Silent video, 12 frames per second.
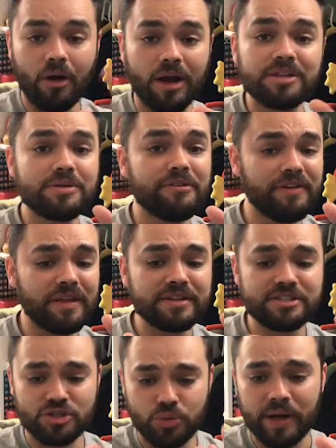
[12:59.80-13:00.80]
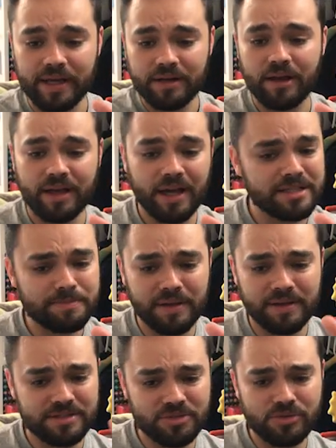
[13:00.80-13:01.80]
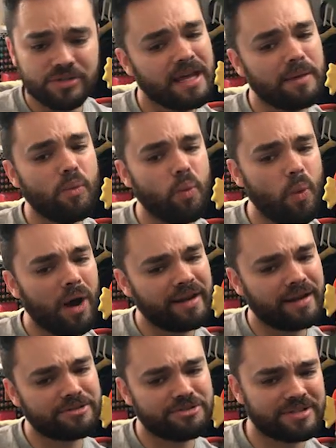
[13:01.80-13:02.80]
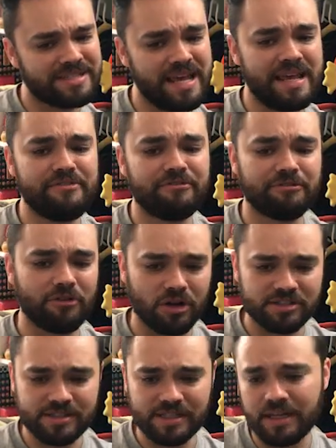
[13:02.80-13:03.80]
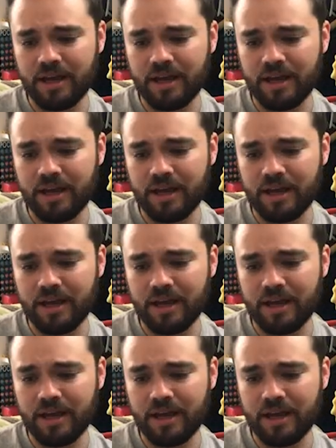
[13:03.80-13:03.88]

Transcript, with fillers: All right, so I found this tweet, okay? It's by this dude named 100T Frosty,